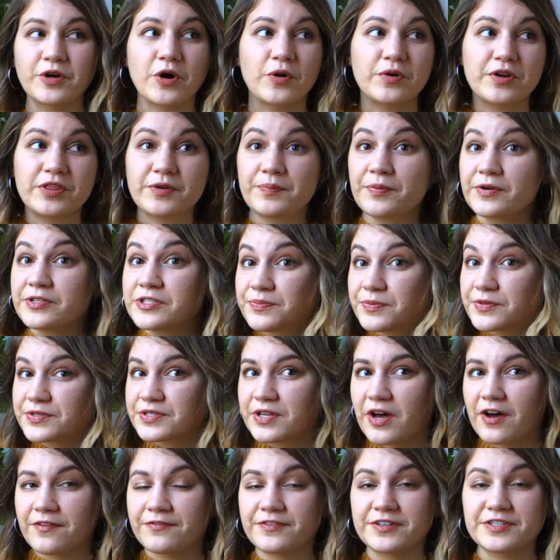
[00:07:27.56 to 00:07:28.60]
go to the
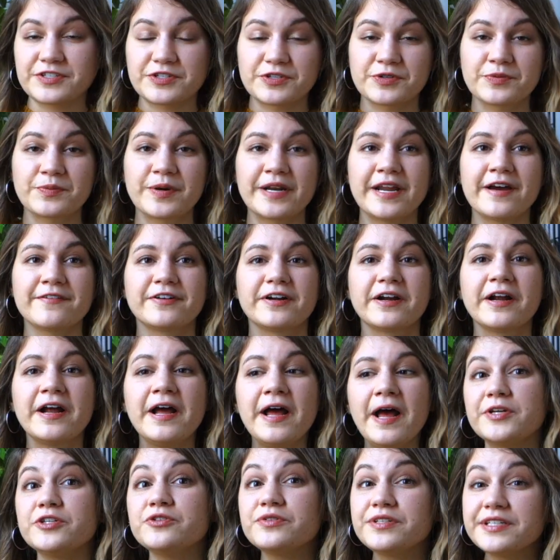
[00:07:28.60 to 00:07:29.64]
principal's office or whatever.
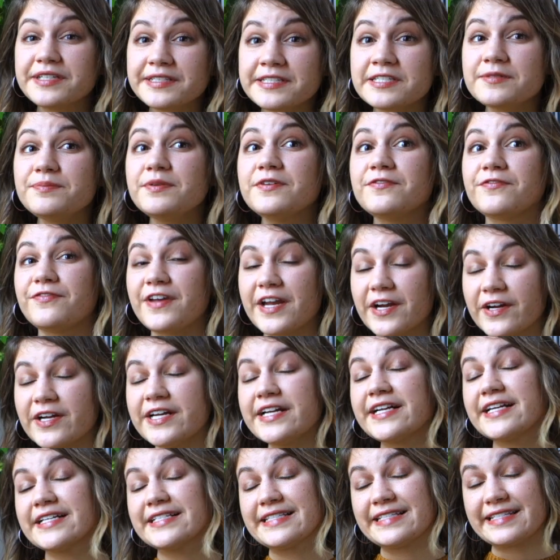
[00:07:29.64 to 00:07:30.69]
But you need to be
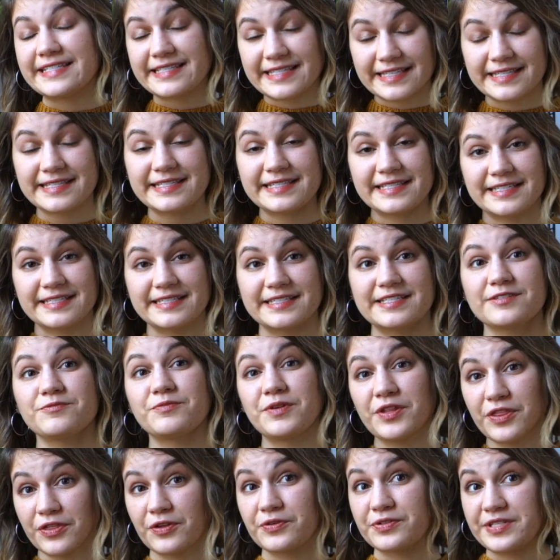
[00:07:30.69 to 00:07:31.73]
very consistent
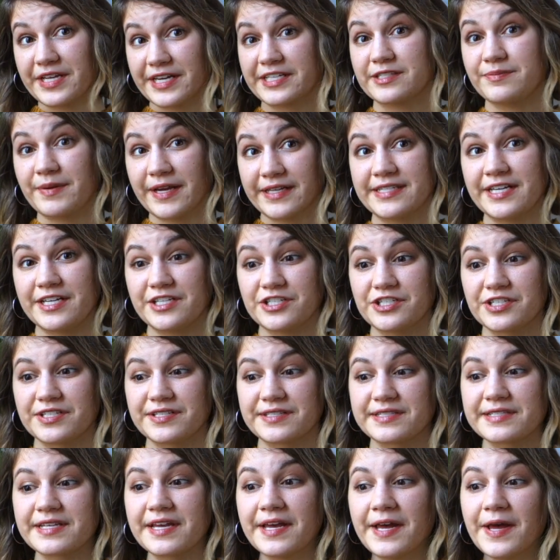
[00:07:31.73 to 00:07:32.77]
with those
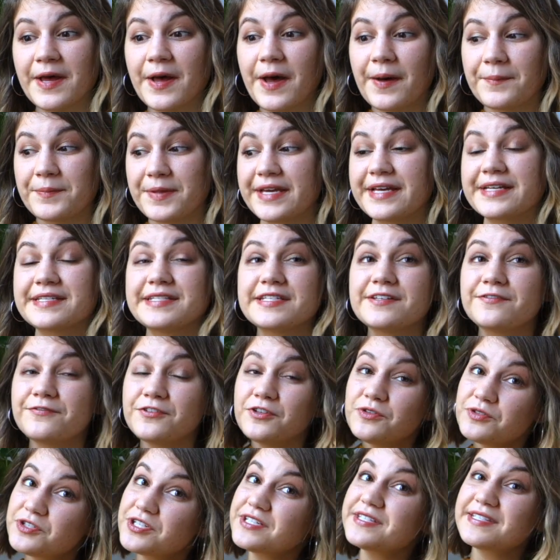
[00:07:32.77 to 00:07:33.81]
expectations, because
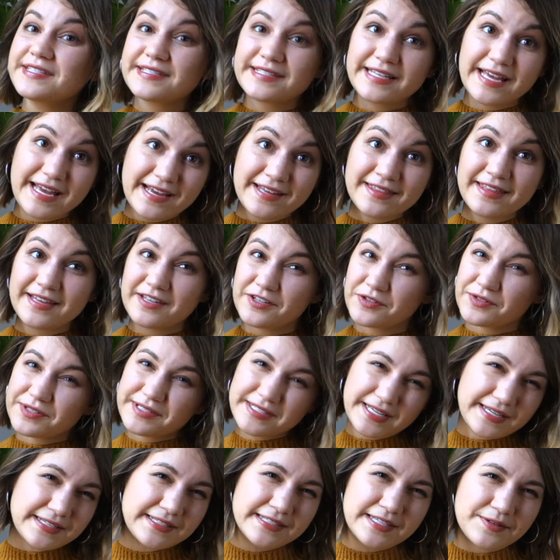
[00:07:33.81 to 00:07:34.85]
if you just say that you'll
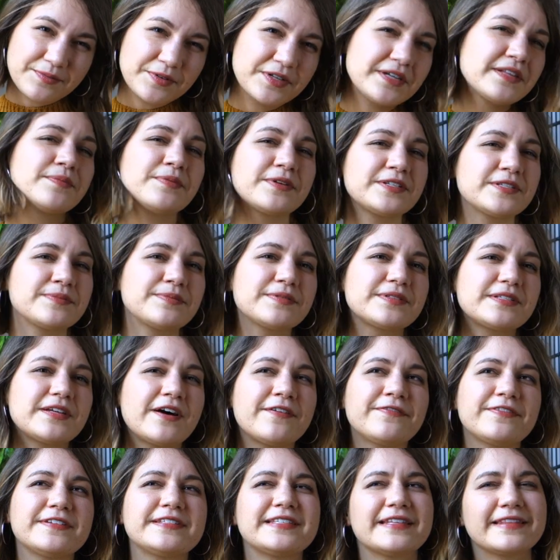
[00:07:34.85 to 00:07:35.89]
send someone to the principal's
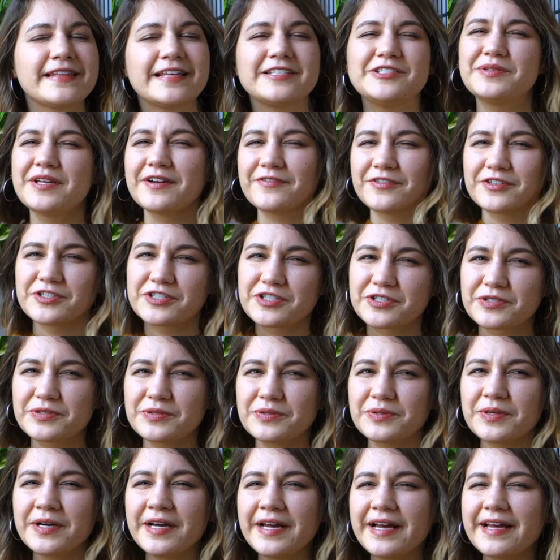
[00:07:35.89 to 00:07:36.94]
office and then you never
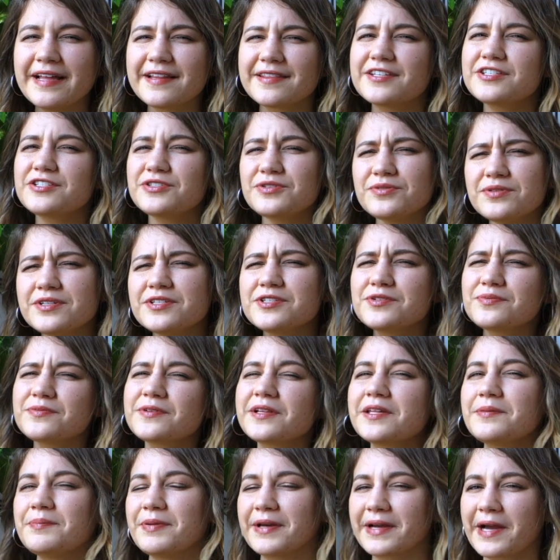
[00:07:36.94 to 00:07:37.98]
do, the students
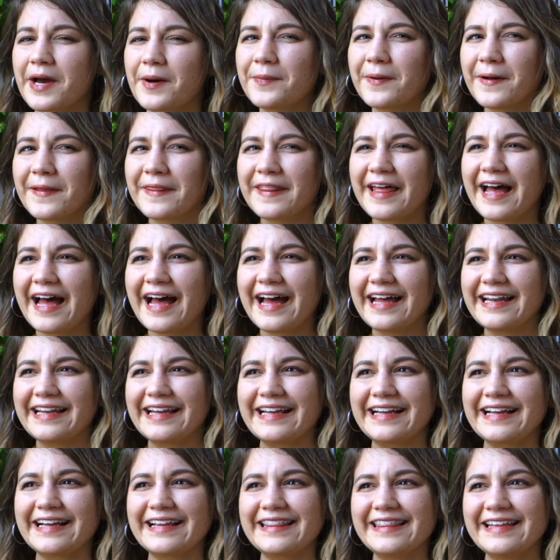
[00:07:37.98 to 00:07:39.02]
really pick up on that,
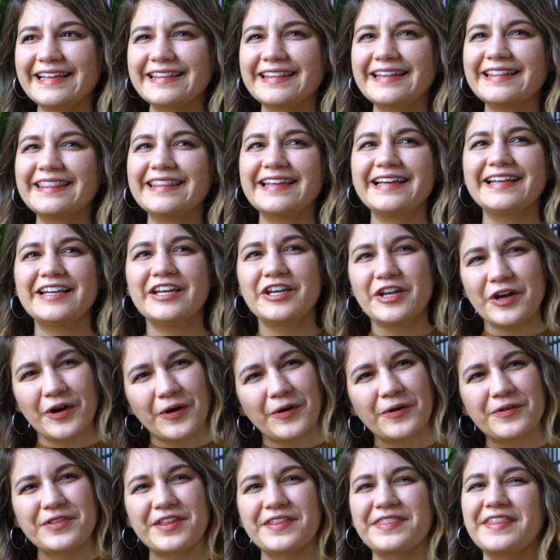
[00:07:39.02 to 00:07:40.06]
and I think that they
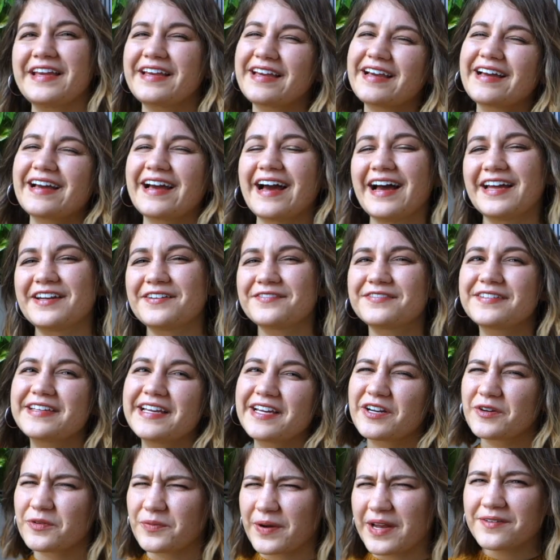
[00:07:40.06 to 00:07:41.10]
know that they can kind of
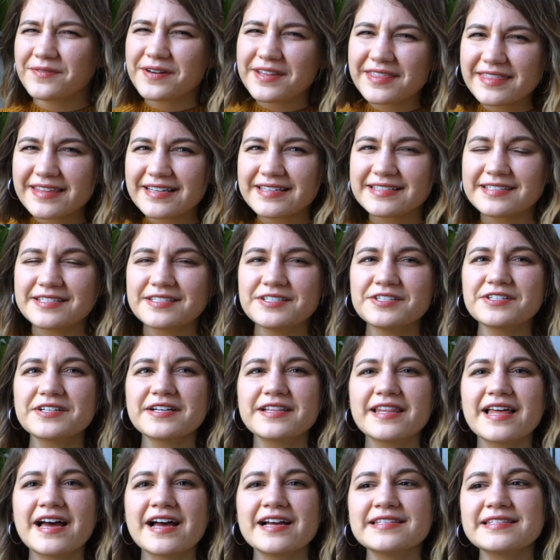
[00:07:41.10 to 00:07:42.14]
get away with things in your
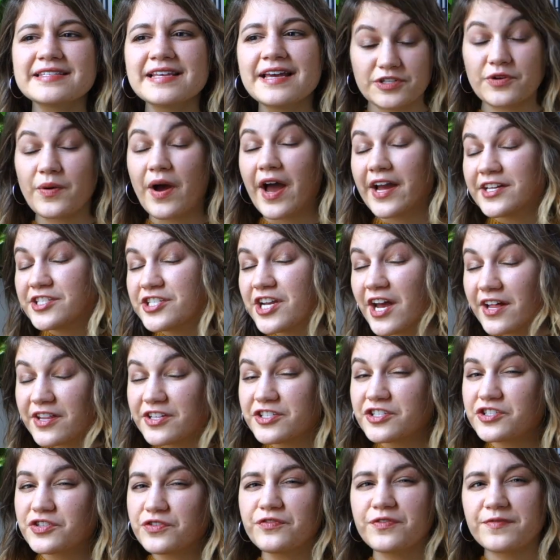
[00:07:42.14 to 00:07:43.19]
class. So I
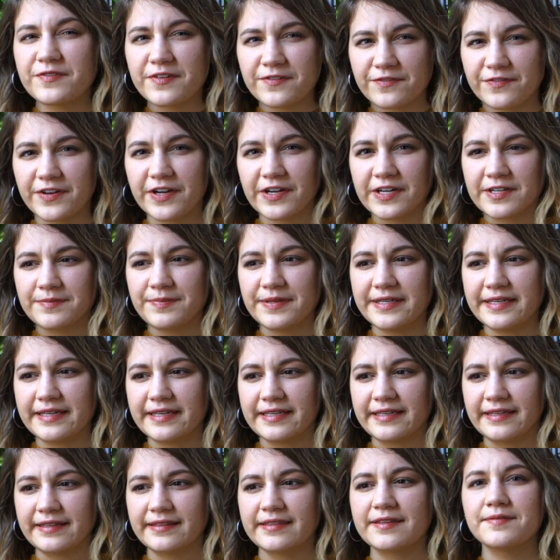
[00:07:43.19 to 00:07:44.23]
challenge you from the very
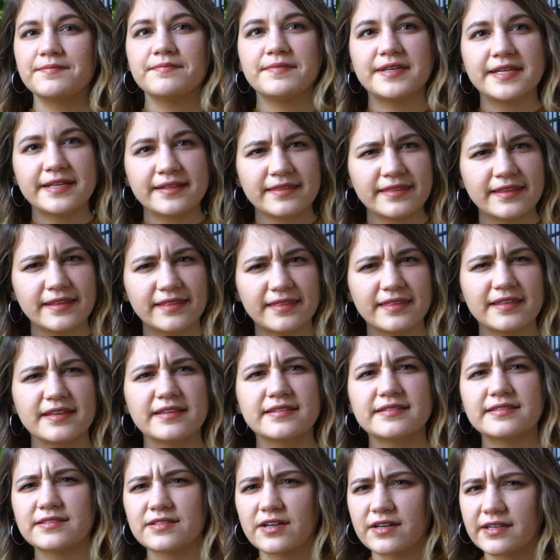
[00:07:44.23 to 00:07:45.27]
beginning, the minute that
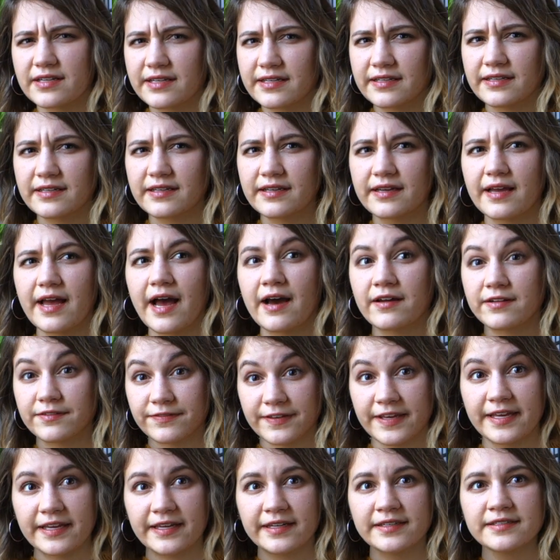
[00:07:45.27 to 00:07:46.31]
things start getting out
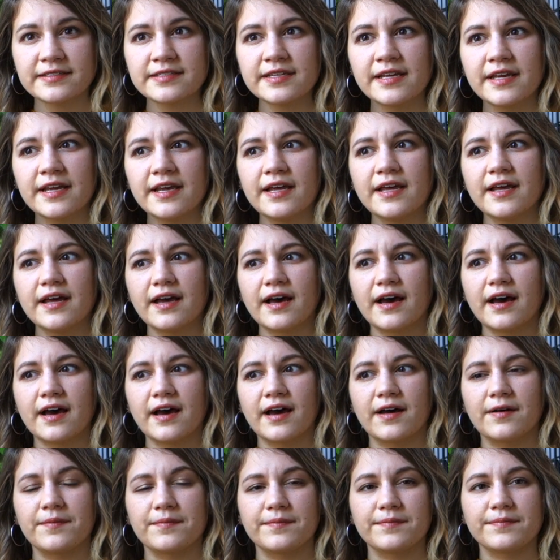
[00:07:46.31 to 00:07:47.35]
of hand,
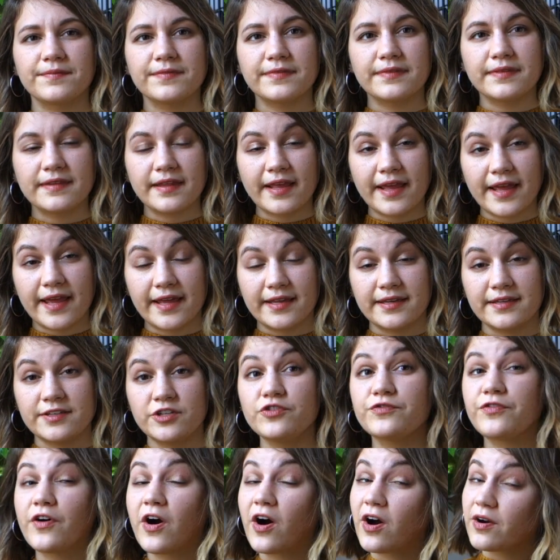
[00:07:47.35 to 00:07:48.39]
and
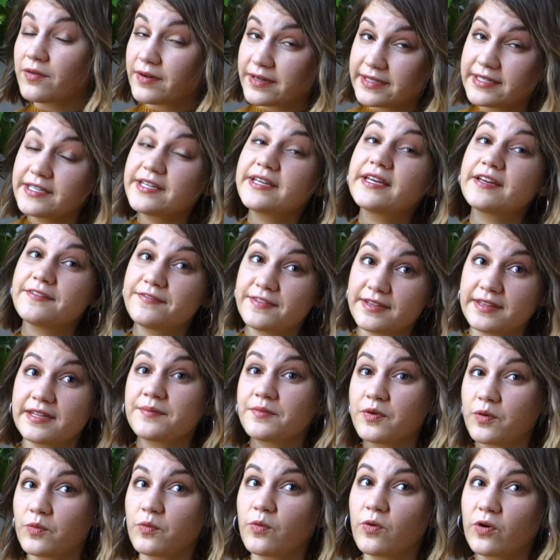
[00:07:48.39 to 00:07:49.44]
you've already given
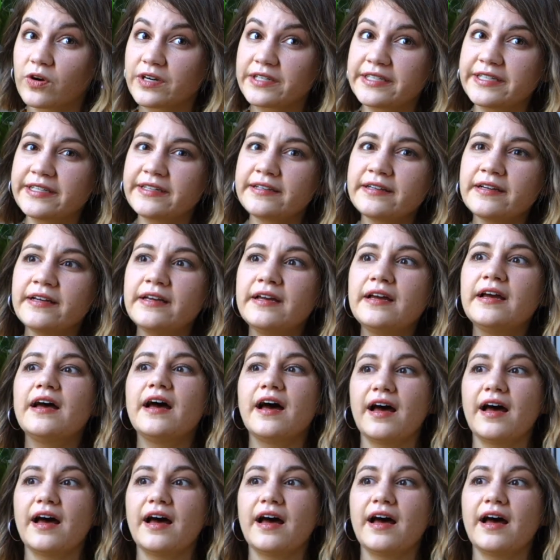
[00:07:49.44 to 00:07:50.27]
them a warning,